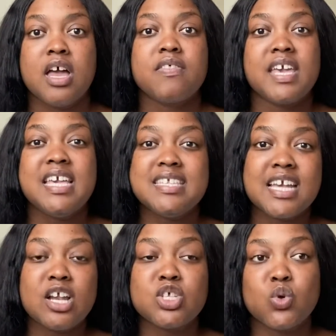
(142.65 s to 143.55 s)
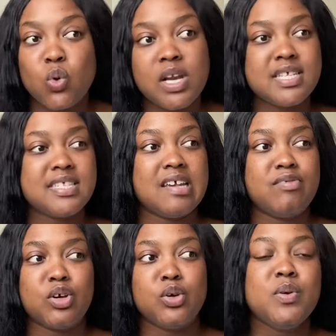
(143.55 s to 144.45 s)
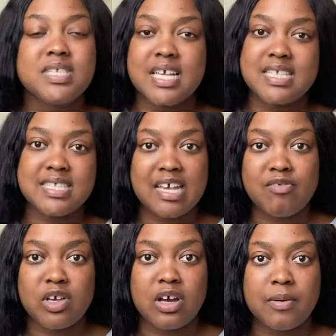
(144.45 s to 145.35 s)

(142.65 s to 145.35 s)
that he sent us all a savior. Who is that savior?